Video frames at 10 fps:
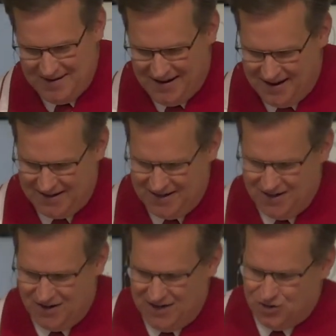a
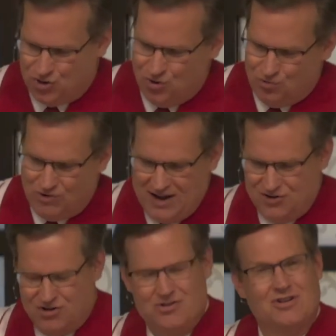year, is to
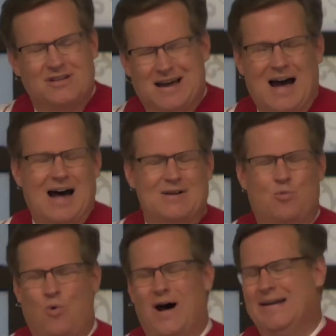render to
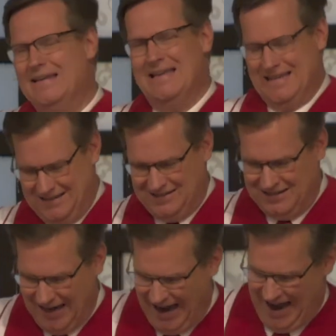God what is
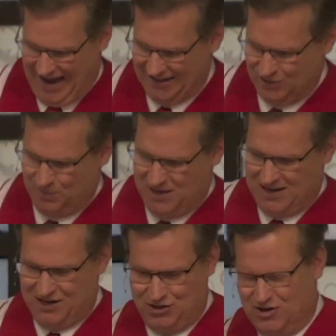God's,
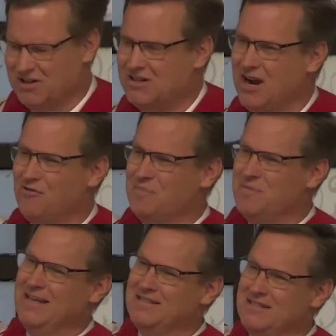because your
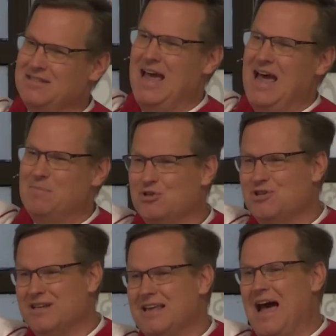government is established
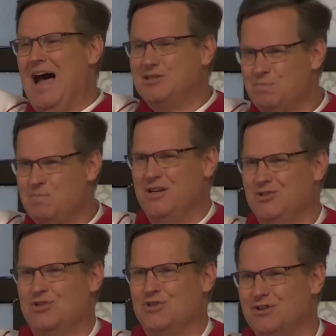as God's
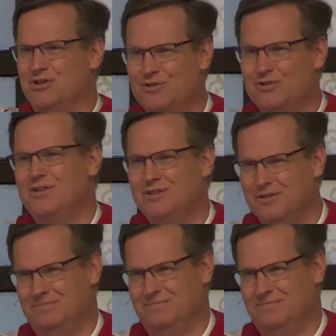minister to you.